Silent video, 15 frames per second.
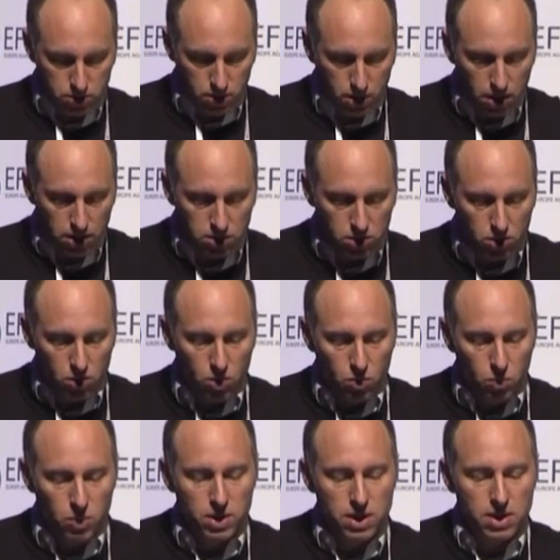size
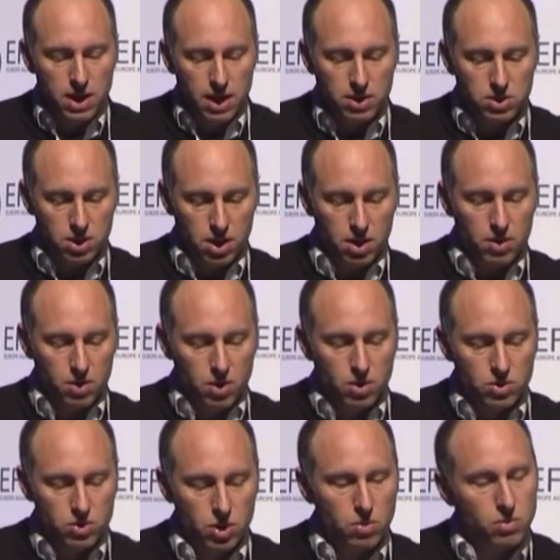within the insula.
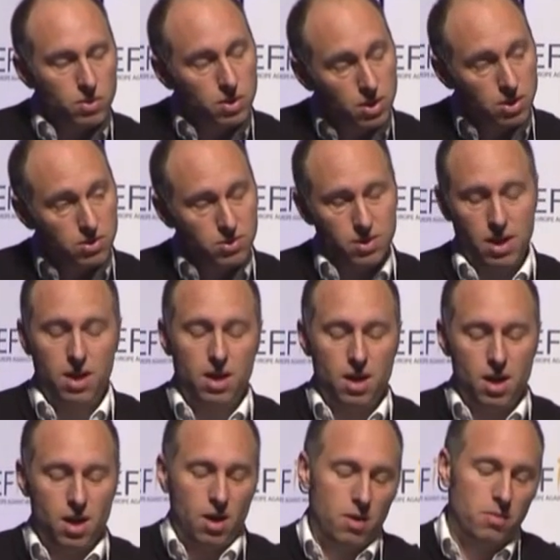So this,
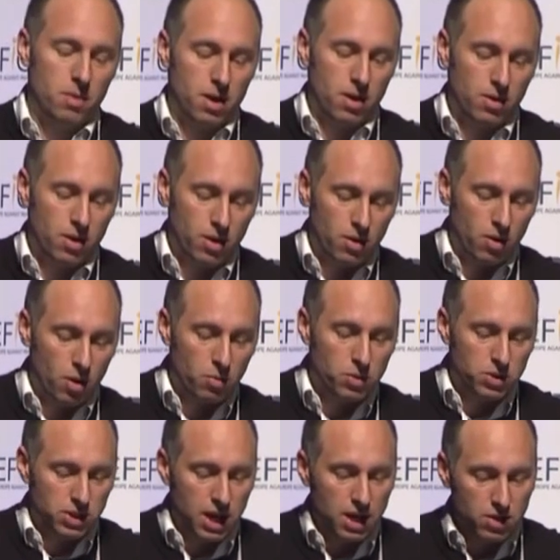I
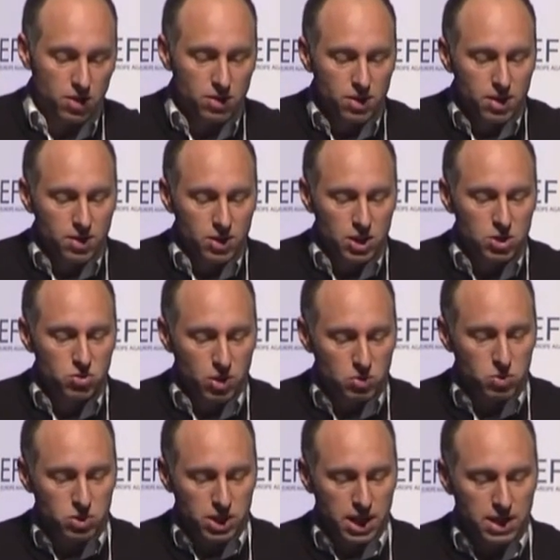would say that these
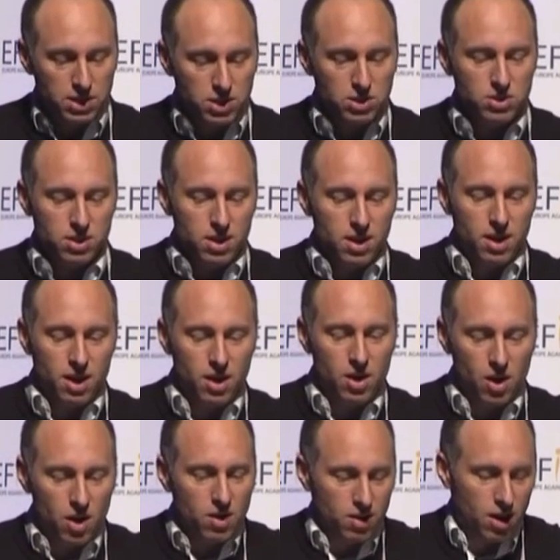structural changes
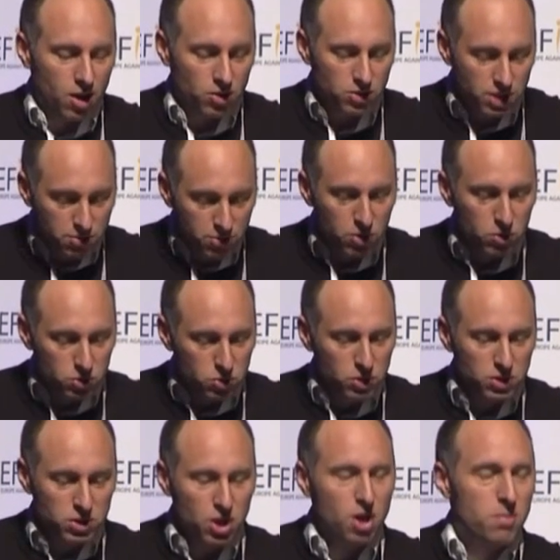are difficult to
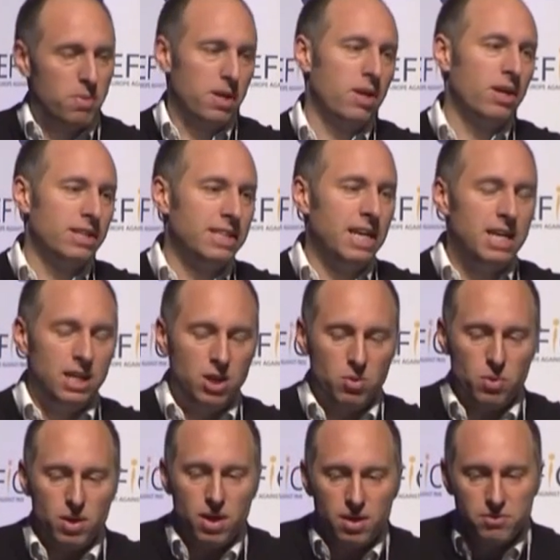interpret, and ideally you
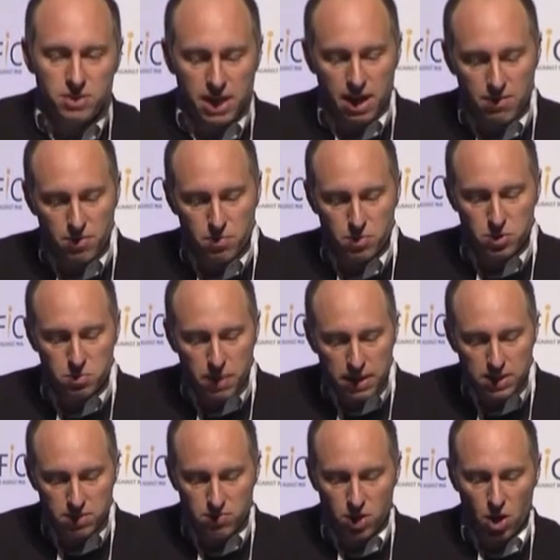would love to have a
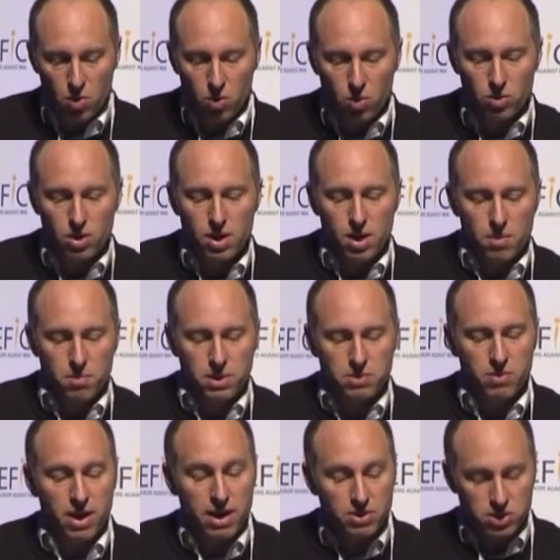prospective cohort, but it's
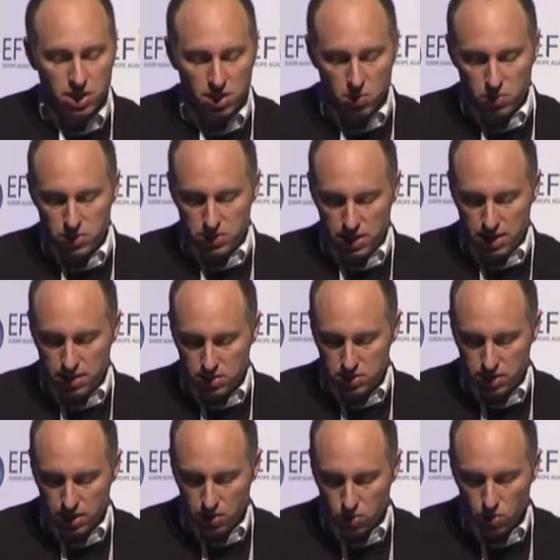very interesting that we're seeing this
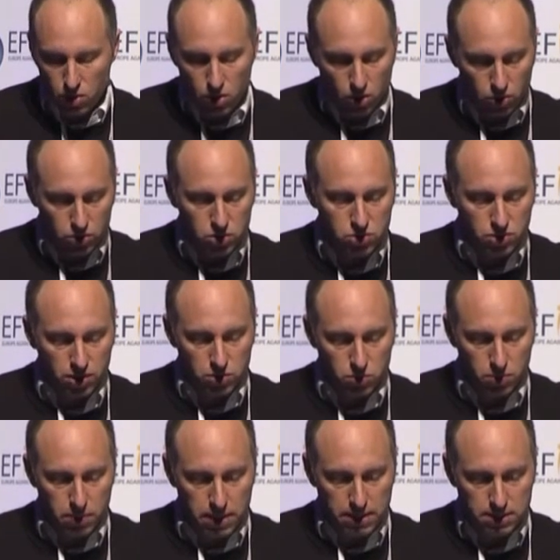signal on a
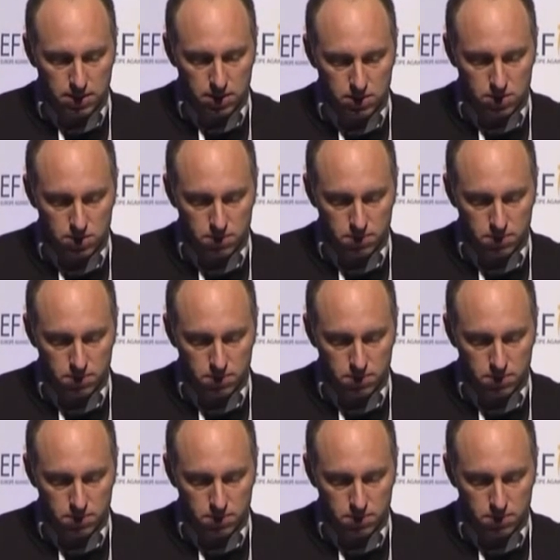structural basis.